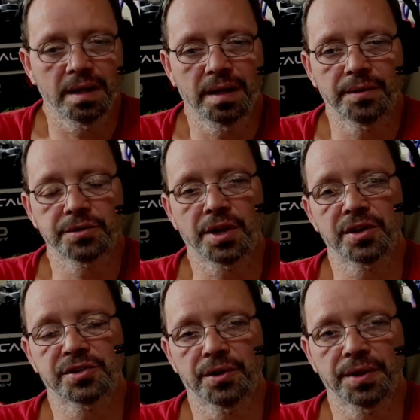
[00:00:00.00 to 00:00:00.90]
There's
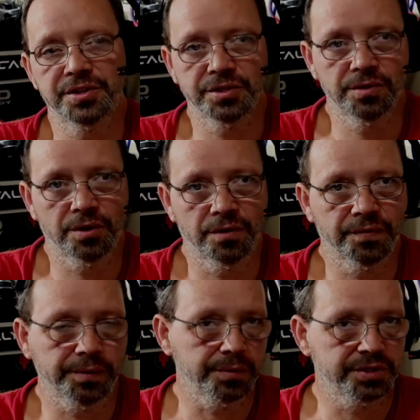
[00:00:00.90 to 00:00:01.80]
also that
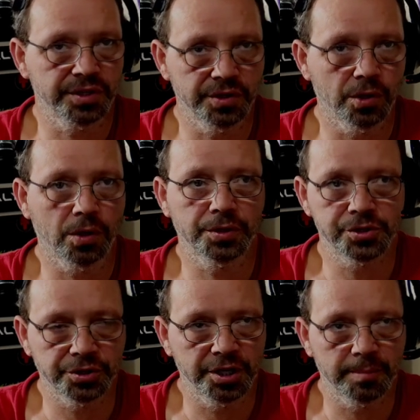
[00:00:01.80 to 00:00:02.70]
200 frequency null
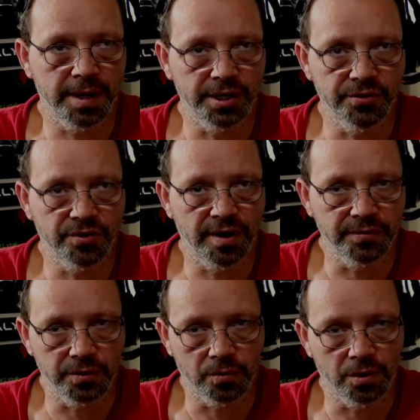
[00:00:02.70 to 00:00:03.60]
that you get by your
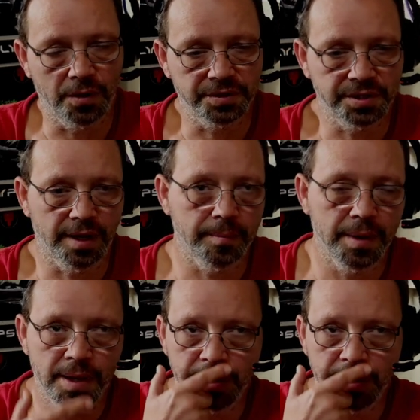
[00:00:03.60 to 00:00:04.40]
driver door all the time.